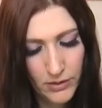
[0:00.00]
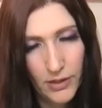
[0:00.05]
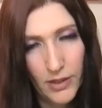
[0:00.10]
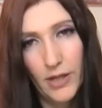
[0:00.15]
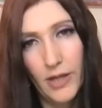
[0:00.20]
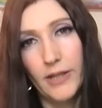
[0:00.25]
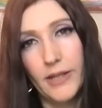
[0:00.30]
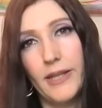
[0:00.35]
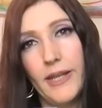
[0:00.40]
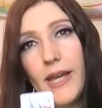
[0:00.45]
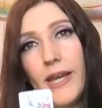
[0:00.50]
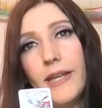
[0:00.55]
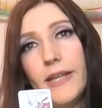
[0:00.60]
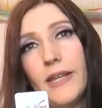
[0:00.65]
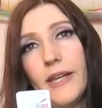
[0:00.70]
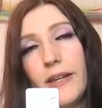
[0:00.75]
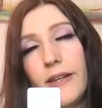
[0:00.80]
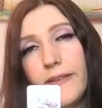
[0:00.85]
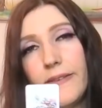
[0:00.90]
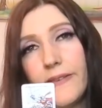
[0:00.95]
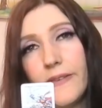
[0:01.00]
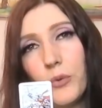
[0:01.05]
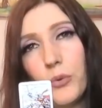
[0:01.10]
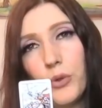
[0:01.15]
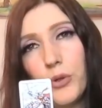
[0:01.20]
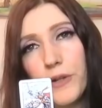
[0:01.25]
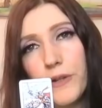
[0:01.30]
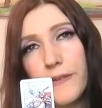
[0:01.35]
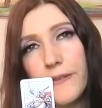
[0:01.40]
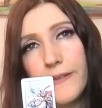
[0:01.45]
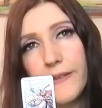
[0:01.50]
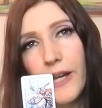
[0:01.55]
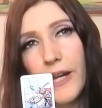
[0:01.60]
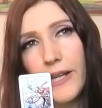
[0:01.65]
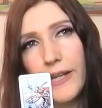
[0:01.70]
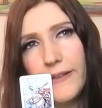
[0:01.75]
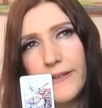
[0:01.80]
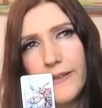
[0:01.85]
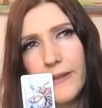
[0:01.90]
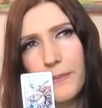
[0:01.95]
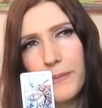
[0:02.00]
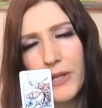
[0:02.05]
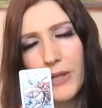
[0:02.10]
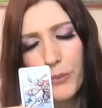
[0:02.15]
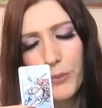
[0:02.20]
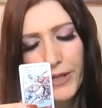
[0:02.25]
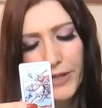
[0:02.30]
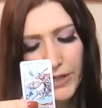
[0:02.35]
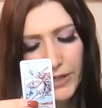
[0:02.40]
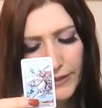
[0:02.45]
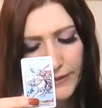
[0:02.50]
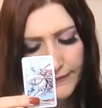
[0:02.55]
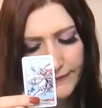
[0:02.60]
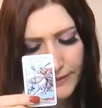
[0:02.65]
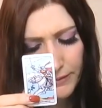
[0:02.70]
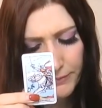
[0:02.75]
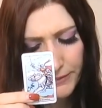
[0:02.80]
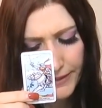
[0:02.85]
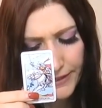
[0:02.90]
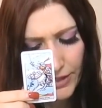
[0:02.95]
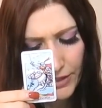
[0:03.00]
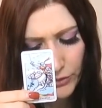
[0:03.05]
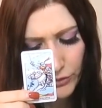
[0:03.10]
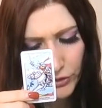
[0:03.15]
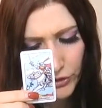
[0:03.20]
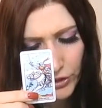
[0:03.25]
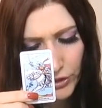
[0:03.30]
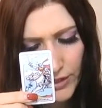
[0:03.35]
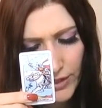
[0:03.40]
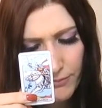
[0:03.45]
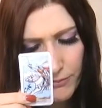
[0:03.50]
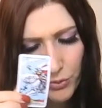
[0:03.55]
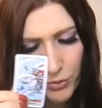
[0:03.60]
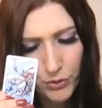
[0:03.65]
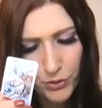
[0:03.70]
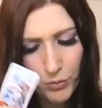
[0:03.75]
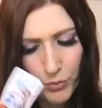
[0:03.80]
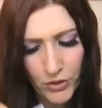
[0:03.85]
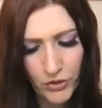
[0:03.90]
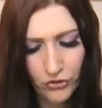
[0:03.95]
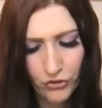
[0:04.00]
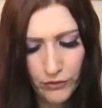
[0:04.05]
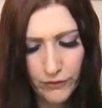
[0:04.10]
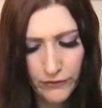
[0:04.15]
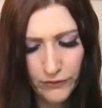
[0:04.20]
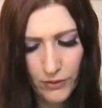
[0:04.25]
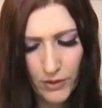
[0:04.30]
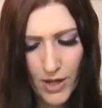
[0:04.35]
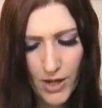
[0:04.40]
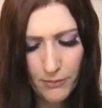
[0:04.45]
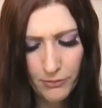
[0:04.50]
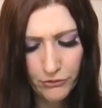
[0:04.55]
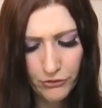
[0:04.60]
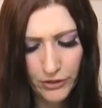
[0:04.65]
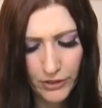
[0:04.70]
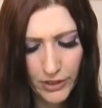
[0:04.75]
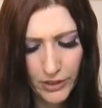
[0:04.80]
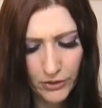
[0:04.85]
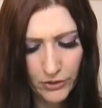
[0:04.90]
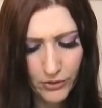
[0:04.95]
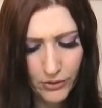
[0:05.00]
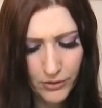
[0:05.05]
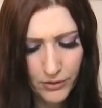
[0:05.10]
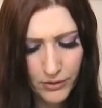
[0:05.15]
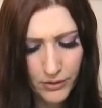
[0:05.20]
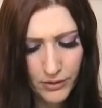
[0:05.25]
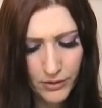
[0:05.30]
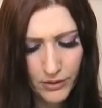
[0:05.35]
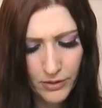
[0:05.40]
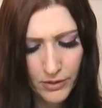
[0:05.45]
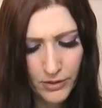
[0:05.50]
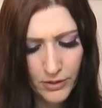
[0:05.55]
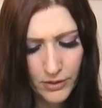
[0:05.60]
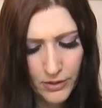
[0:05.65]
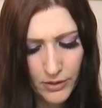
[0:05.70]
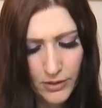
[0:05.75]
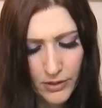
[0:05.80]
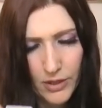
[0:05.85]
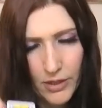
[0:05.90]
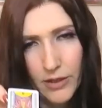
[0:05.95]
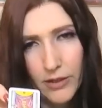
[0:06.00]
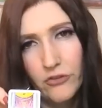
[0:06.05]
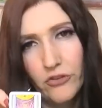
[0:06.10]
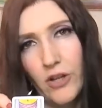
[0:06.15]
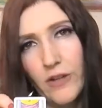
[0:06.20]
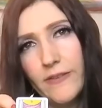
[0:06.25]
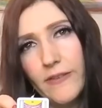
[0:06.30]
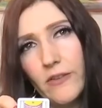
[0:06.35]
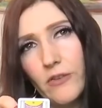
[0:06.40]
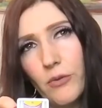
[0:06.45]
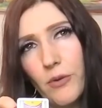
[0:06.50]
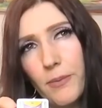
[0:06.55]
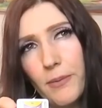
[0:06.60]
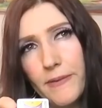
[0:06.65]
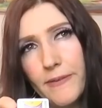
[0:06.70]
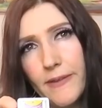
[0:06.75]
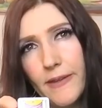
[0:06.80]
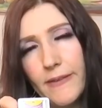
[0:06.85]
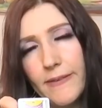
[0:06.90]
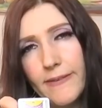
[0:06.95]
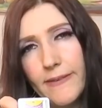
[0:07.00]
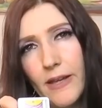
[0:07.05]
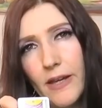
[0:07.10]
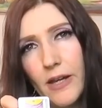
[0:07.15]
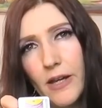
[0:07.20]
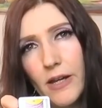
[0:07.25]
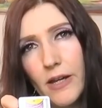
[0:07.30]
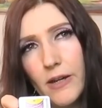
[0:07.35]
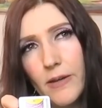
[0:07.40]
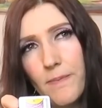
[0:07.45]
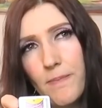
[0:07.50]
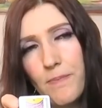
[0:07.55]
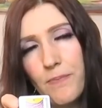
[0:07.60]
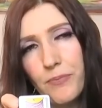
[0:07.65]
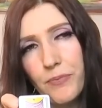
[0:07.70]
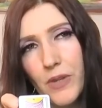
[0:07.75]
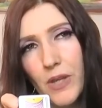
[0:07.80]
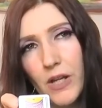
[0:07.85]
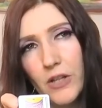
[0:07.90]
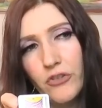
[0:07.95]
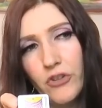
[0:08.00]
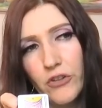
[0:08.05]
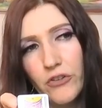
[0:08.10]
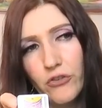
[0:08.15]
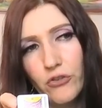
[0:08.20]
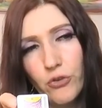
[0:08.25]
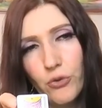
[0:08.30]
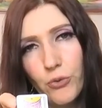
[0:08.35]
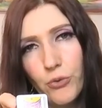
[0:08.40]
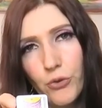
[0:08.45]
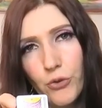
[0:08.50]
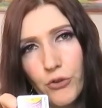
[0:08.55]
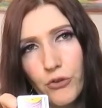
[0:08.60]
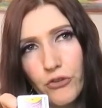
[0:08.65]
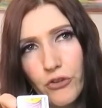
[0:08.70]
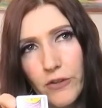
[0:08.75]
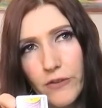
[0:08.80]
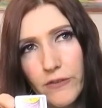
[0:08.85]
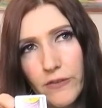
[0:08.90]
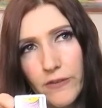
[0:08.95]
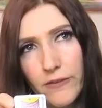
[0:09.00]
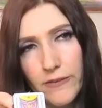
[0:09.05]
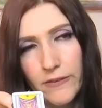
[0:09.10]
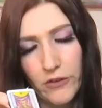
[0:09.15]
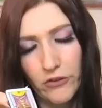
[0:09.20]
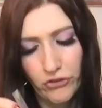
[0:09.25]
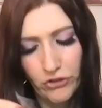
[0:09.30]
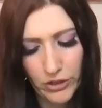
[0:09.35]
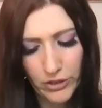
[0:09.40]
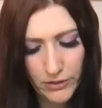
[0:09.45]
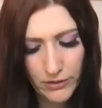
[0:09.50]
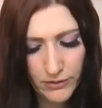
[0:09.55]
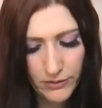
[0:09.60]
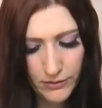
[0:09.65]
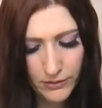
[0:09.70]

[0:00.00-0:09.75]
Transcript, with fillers: Again, Knight of Swords, cutting something away, cutting something out. You could have more than one choice or option here. Justice represents a just truth or just decision.